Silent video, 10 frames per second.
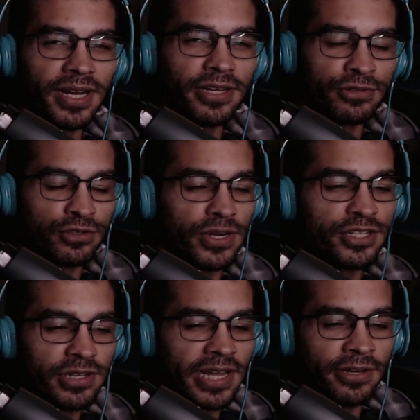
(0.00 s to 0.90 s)
You're
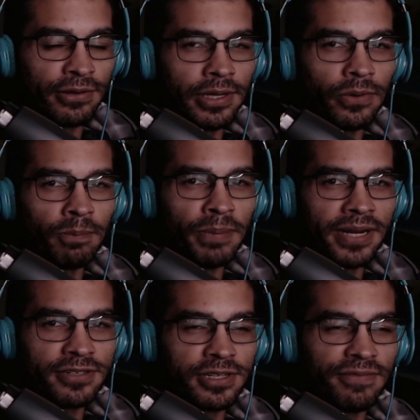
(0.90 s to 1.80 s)
stretching like your lower back
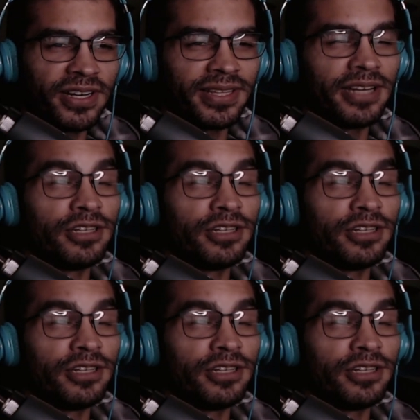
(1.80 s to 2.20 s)
and stuff like that.